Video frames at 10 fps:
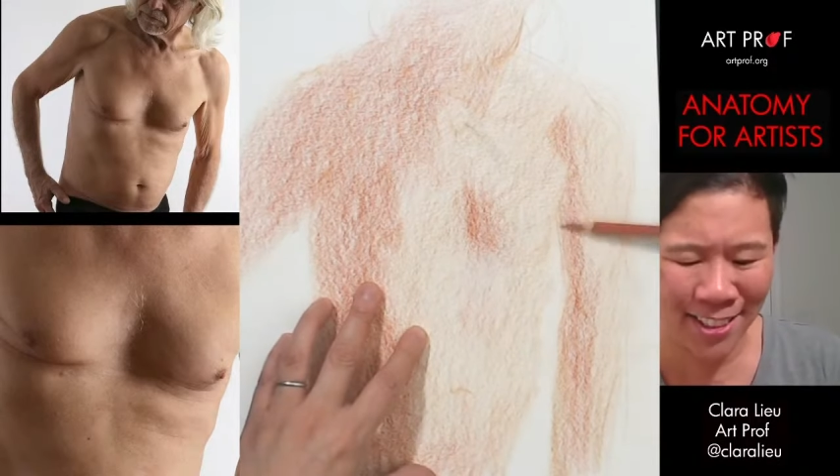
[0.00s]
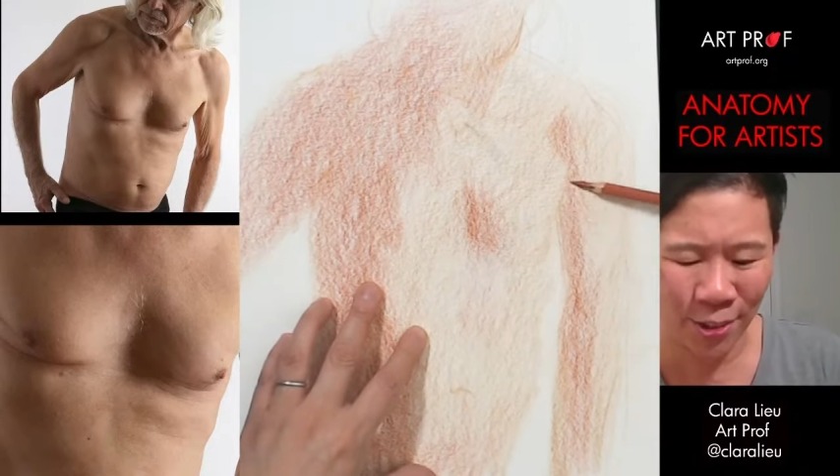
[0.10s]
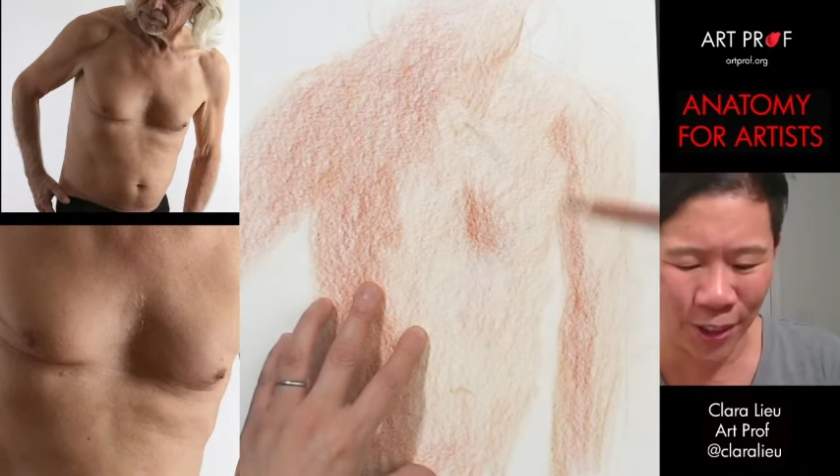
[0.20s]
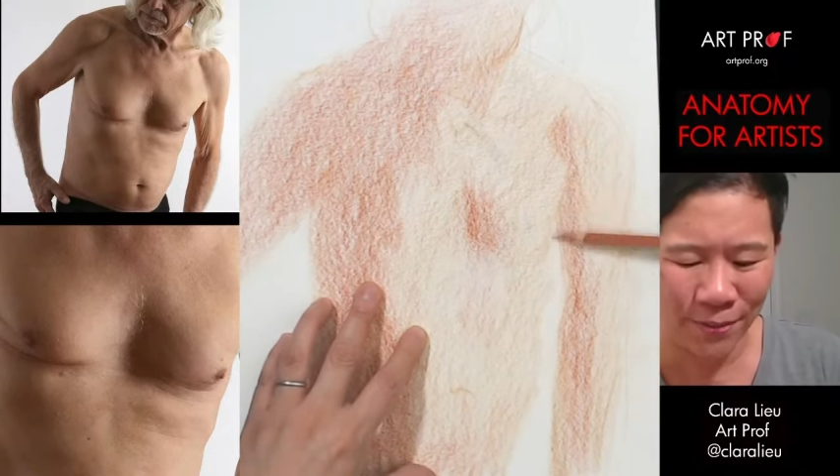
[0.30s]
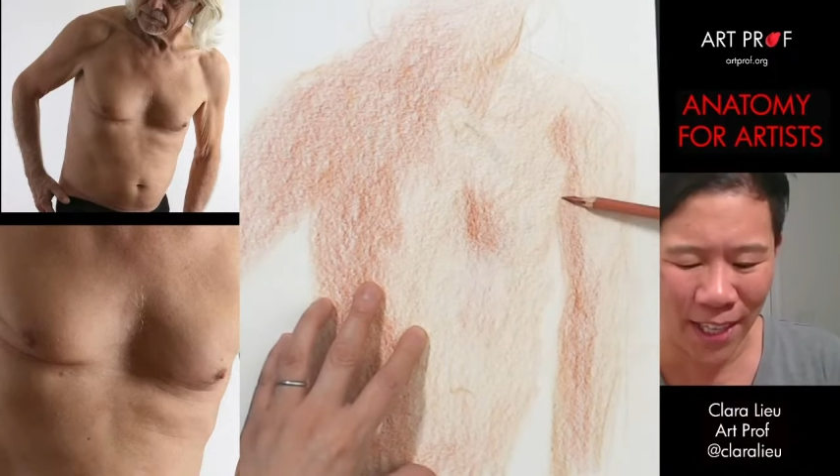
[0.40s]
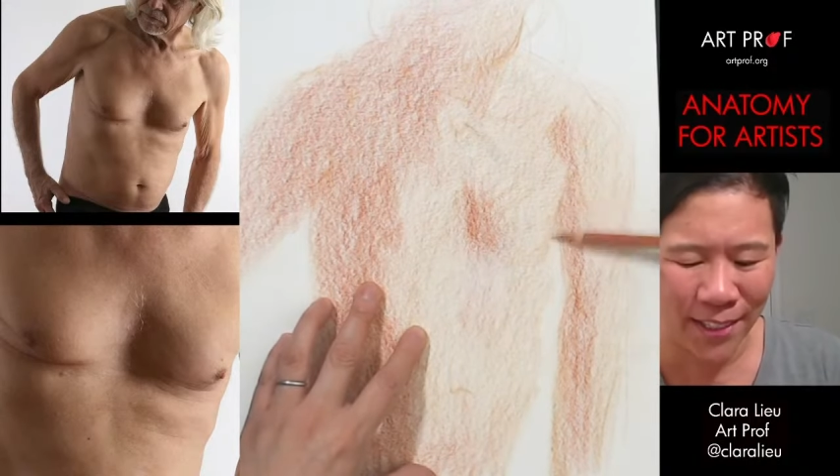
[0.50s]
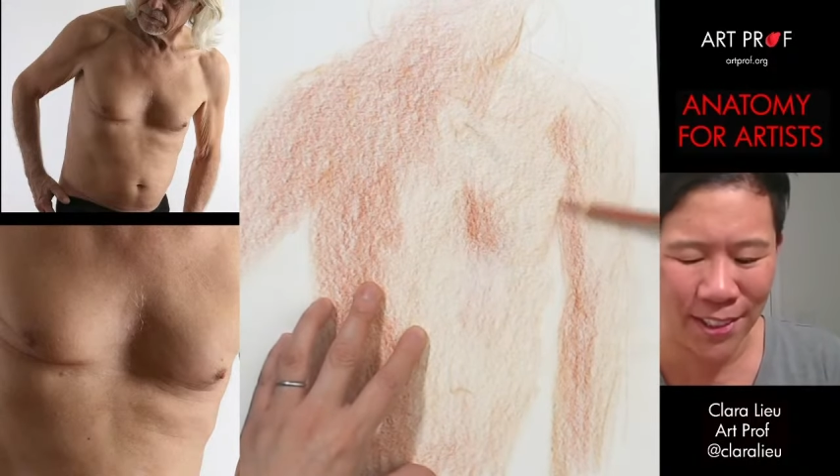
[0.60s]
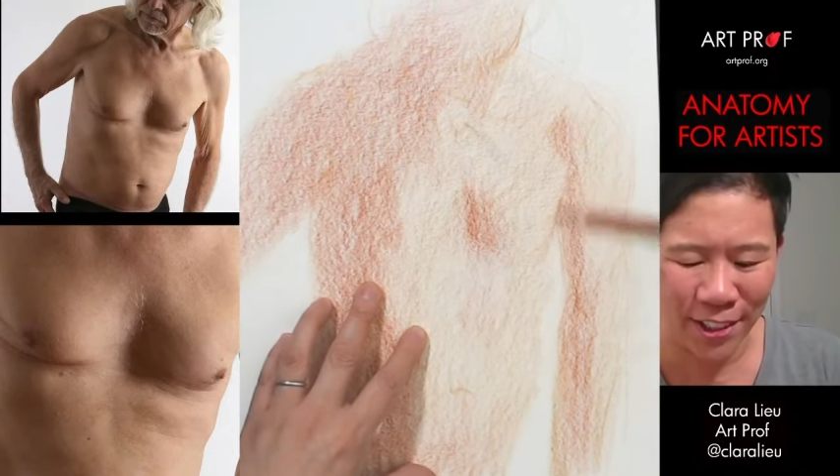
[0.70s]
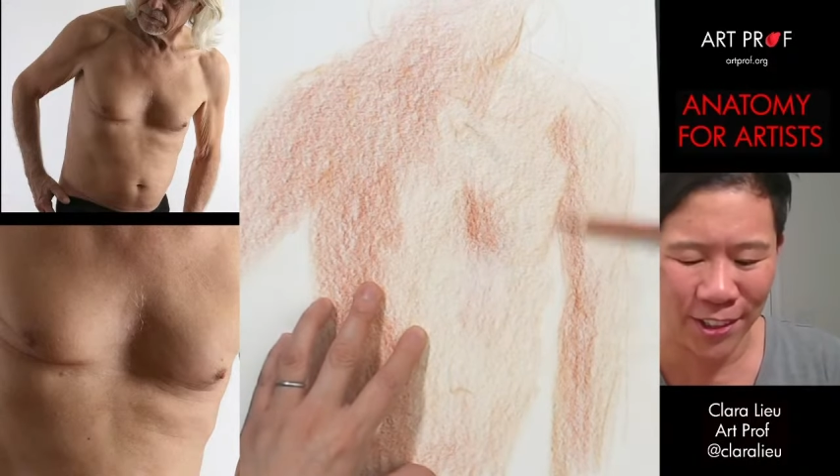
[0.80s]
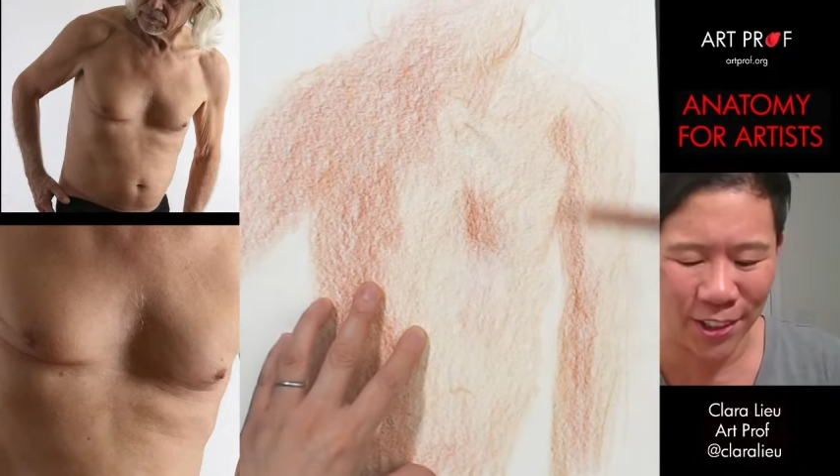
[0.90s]
sort of
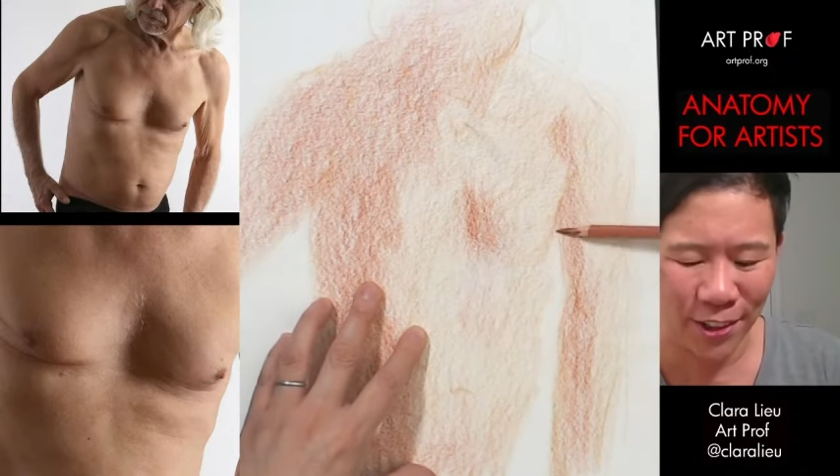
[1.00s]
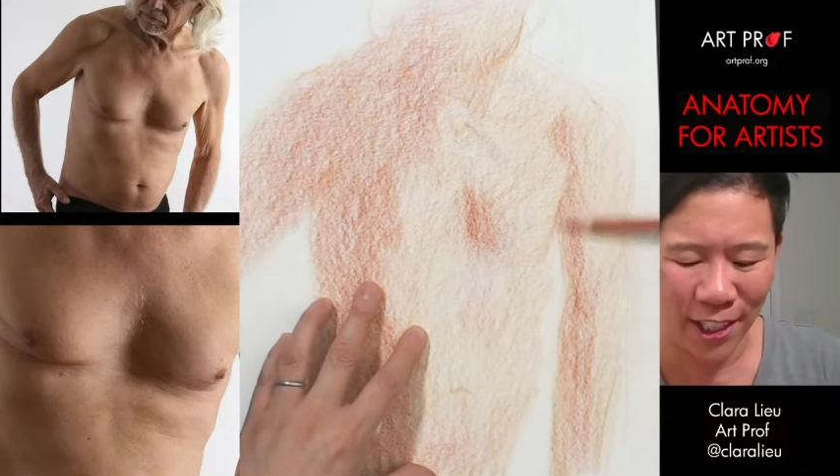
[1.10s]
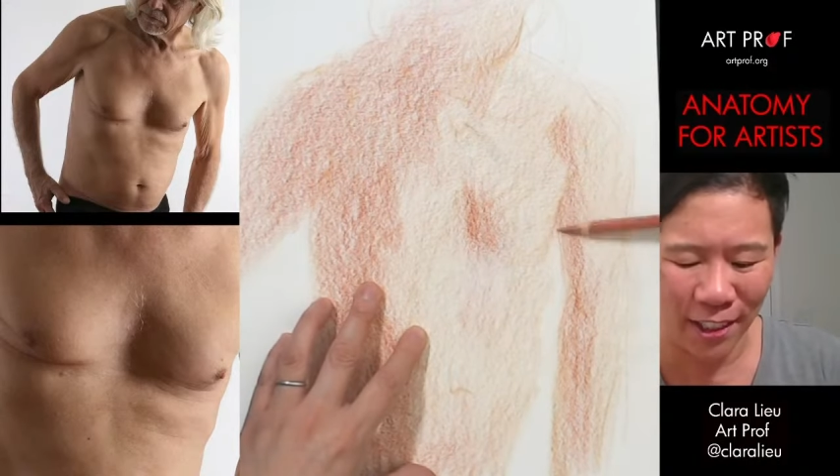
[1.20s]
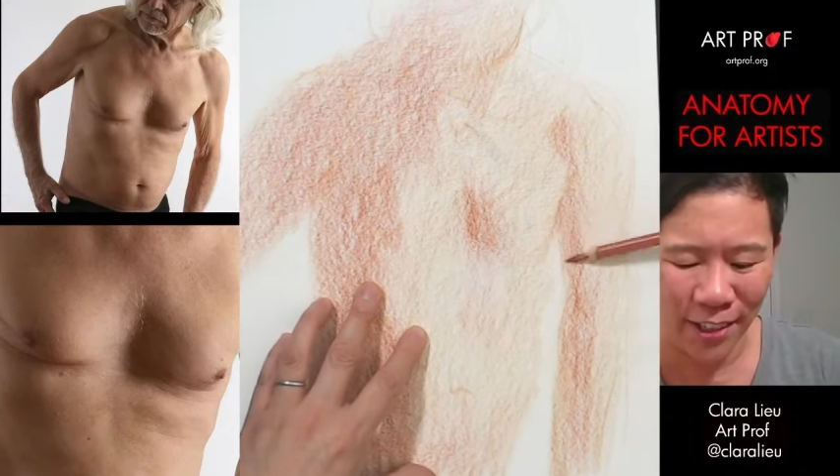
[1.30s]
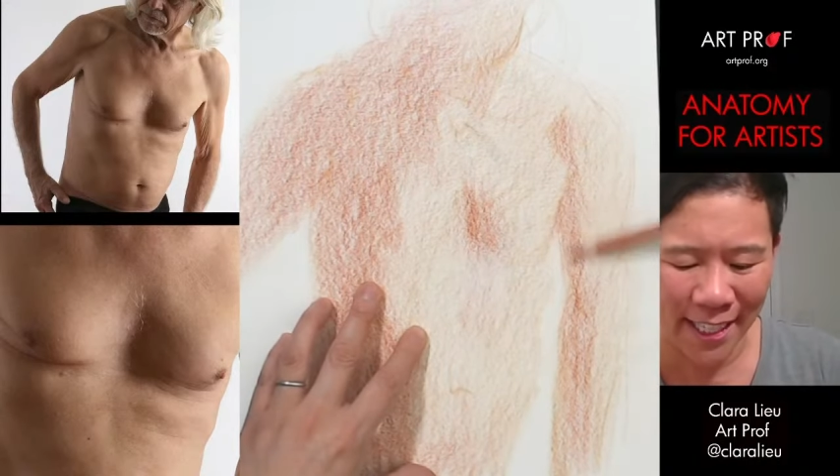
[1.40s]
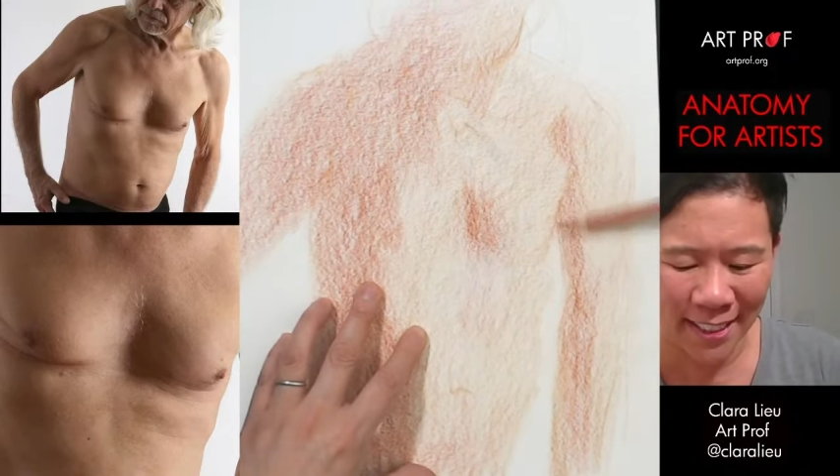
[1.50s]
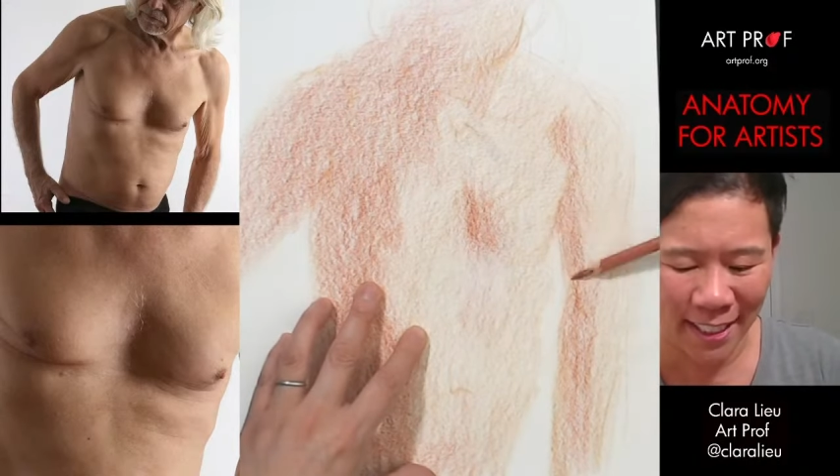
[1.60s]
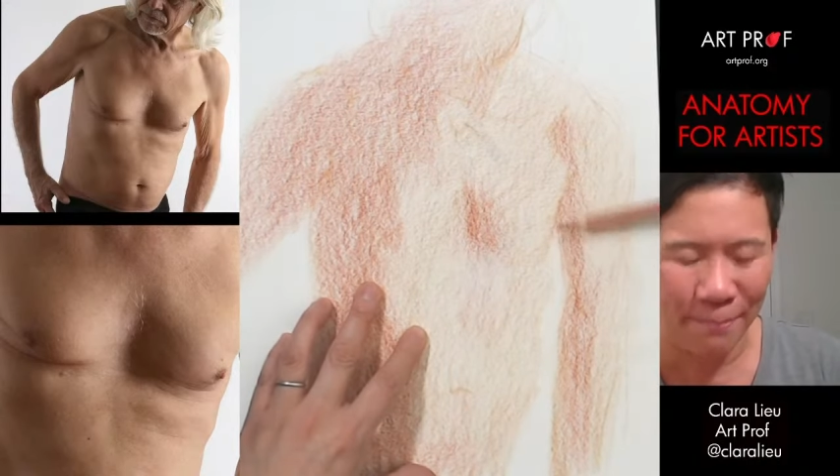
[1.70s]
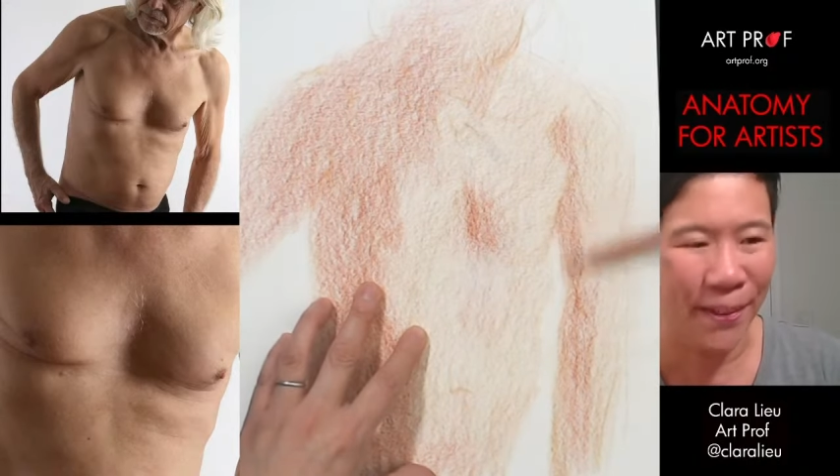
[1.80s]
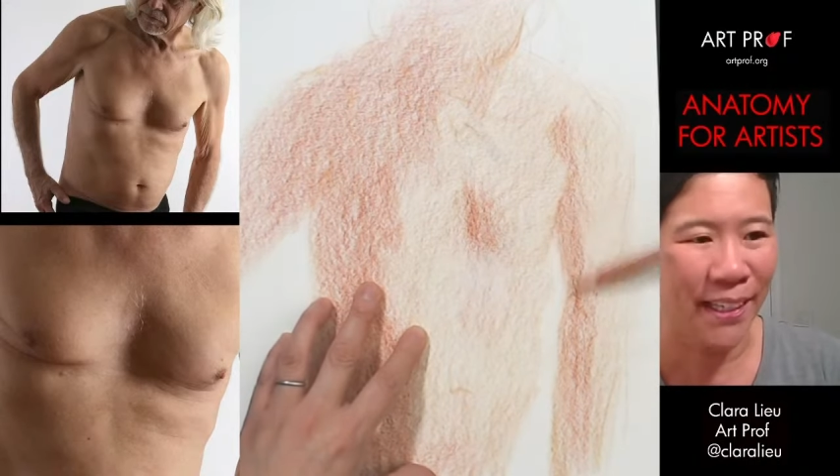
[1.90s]
does start to look like
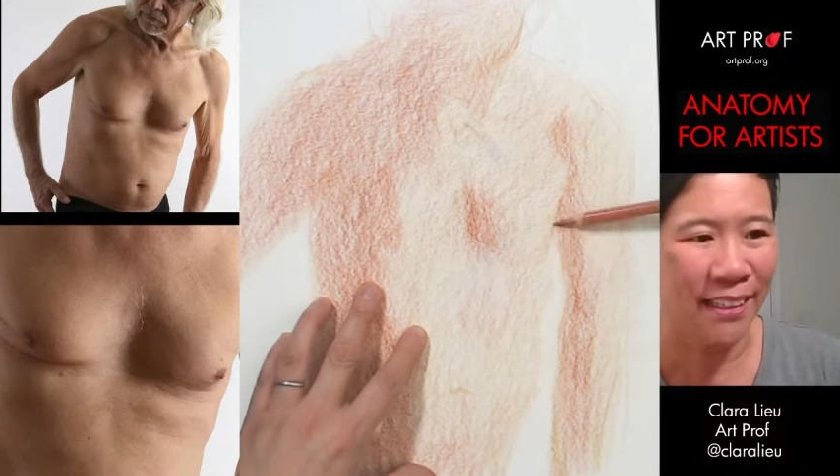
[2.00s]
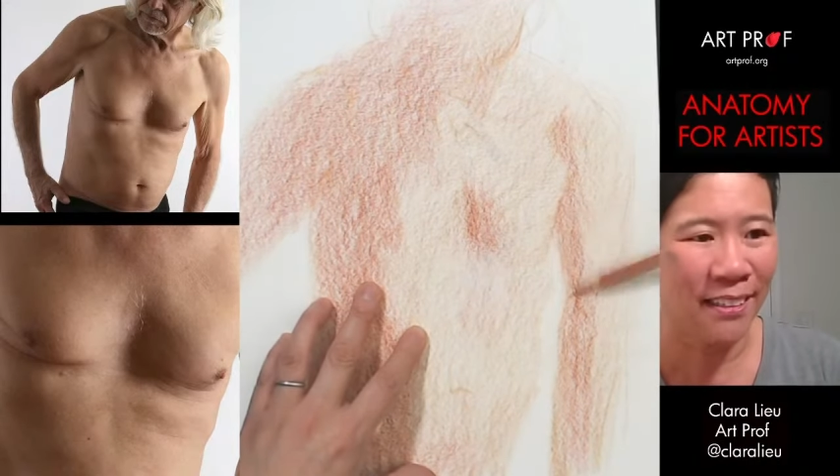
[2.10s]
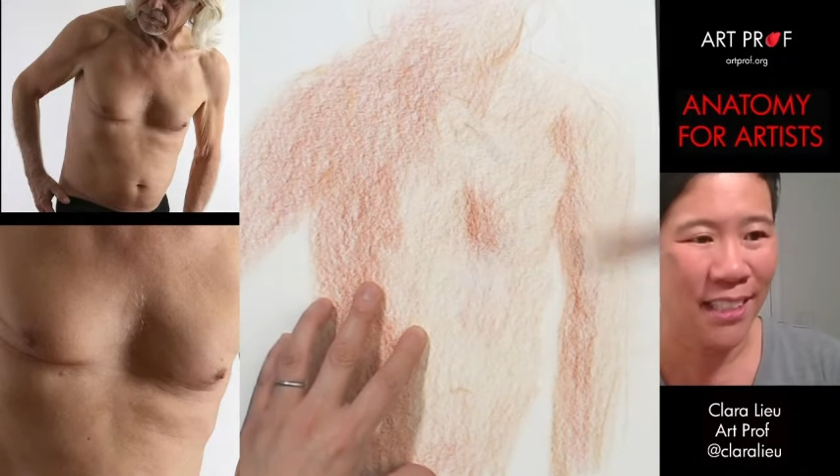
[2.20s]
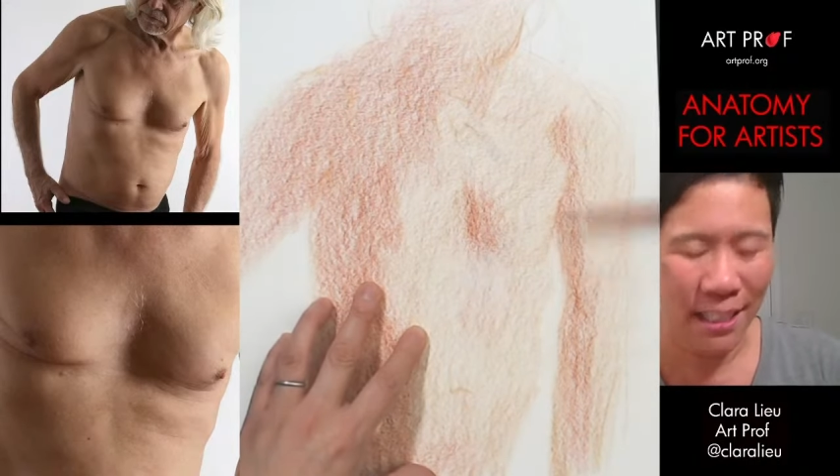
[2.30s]
something